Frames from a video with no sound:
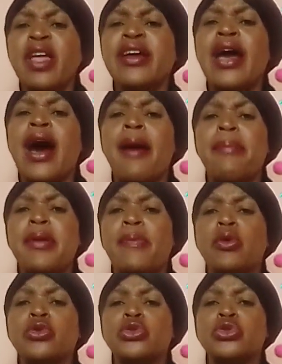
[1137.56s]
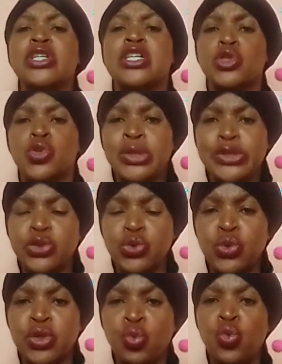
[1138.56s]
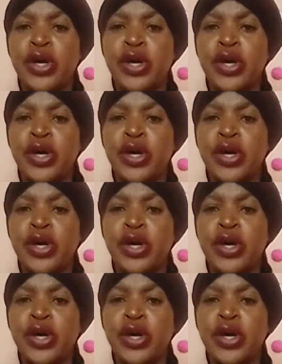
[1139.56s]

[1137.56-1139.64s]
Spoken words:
Yeah, people should treat you the